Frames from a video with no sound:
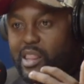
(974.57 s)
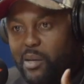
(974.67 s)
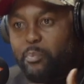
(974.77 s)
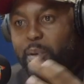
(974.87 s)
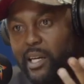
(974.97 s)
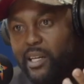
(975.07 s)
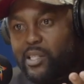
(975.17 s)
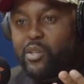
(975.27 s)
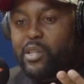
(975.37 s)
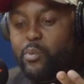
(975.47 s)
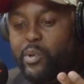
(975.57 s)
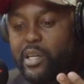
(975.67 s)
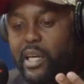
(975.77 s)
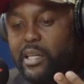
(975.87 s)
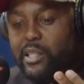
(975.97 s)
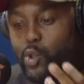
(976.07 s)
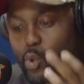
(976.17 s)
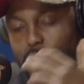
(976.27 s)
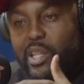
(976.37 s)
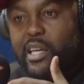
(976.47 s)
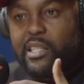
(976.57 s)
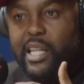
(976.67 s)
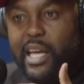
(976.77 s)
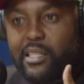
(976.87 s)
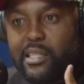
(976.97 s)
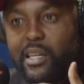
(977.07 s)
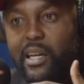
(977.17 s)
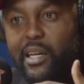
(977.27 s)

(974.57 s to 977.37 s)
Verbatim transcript: think bigger so that we can do things that